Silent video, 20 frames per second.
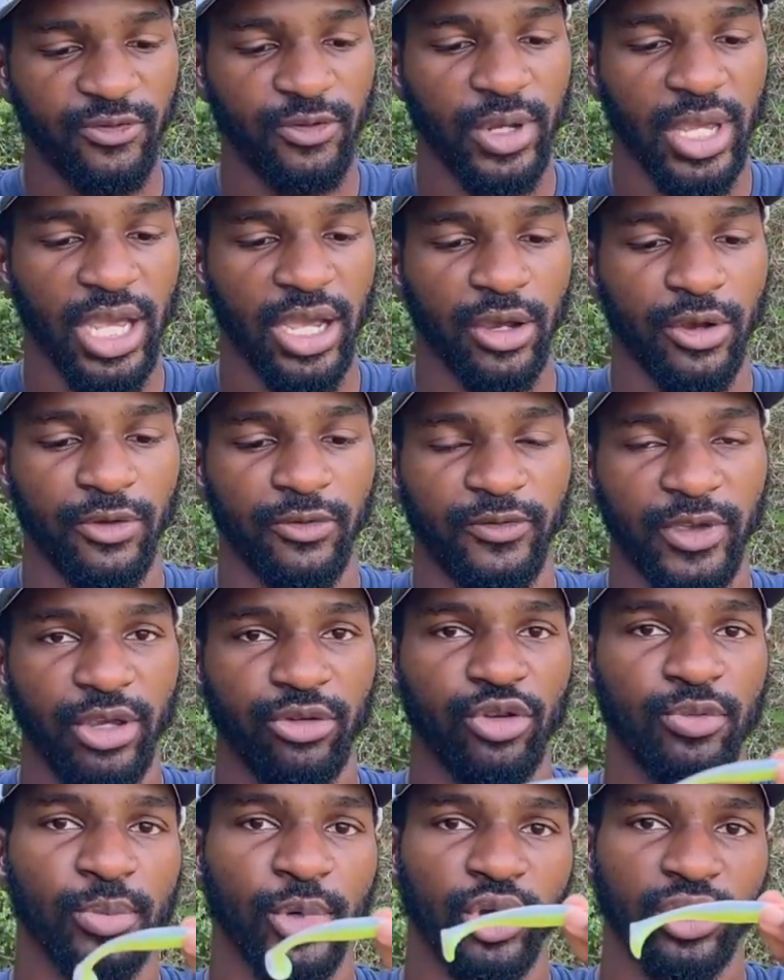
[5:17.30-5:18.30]
if you have
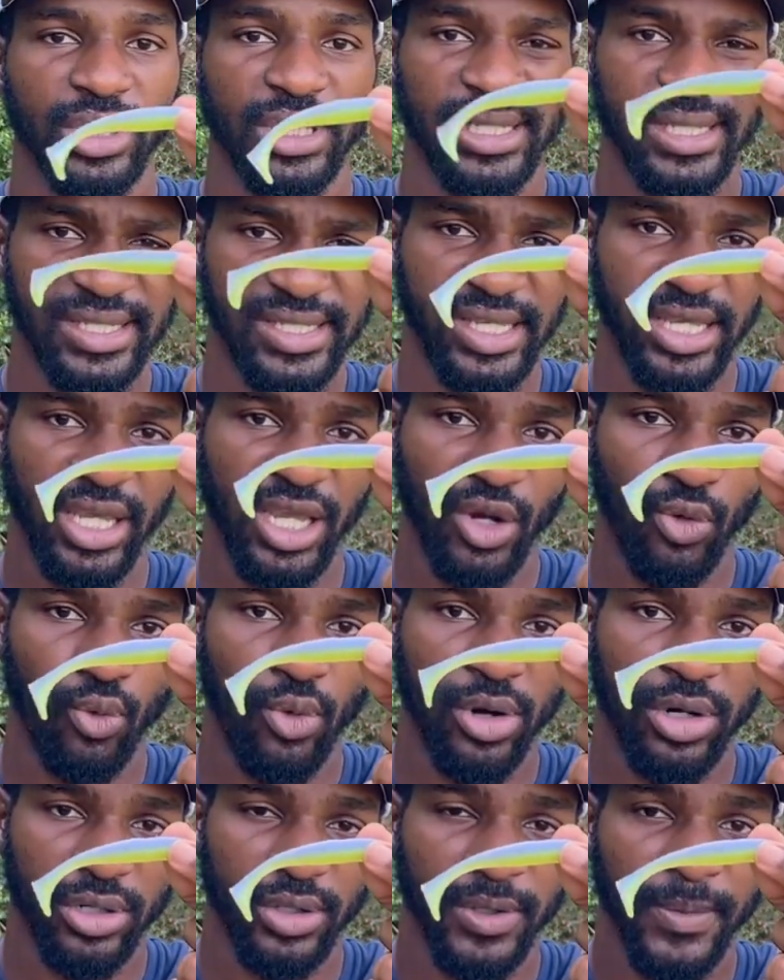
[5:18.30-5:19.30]
very murky stained
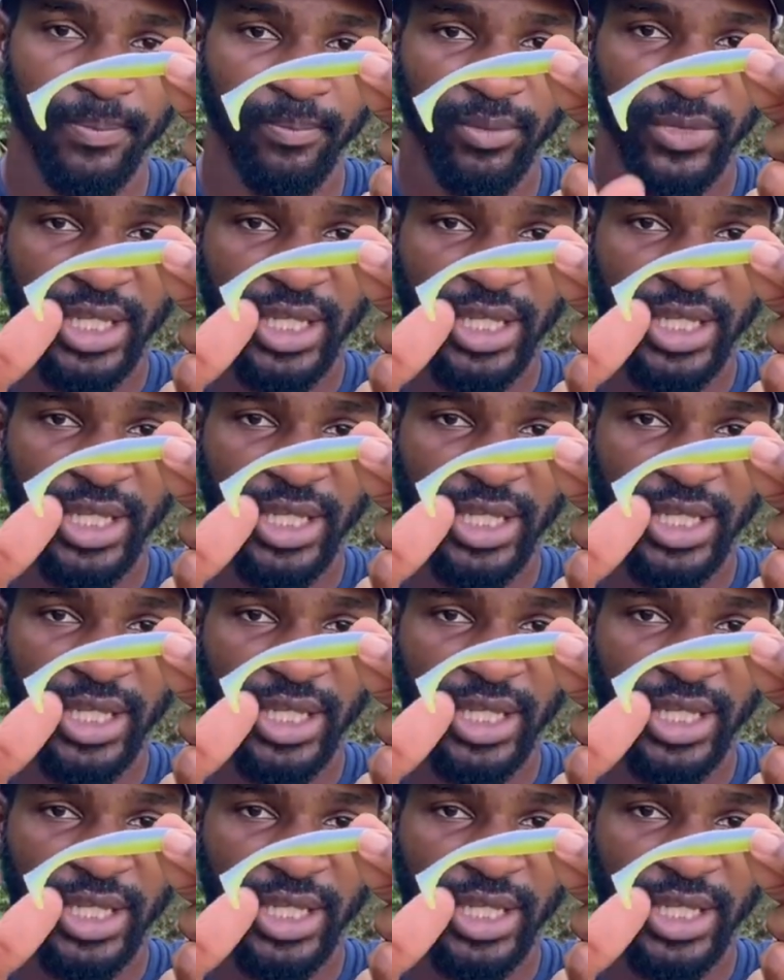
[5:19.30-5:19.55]
water,